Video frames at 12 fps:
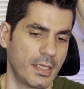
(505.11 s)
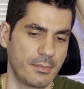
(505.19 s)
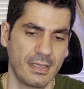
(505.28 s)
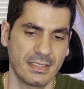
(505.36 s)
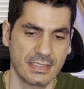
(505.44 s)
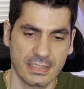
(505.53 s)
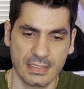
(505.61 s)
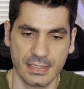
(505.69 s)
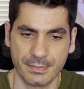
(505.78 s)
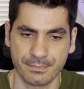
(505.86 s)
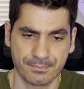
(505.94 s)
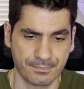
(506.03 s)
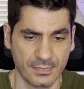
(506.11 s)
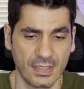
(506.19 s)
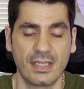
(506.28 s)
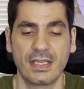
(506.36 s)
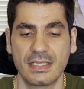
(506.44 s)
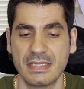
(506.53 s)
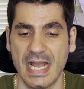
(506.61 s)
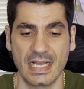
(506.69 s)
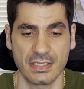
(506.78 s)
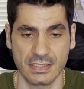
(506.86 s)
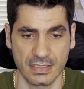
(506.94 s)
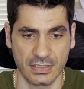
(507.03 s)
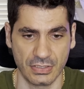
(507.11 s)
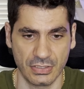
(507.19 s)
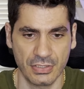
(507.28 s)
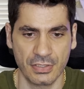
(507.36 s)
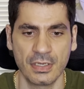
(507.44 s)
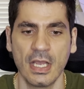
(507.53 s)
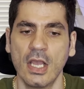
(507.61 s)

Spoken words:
basically data set in here.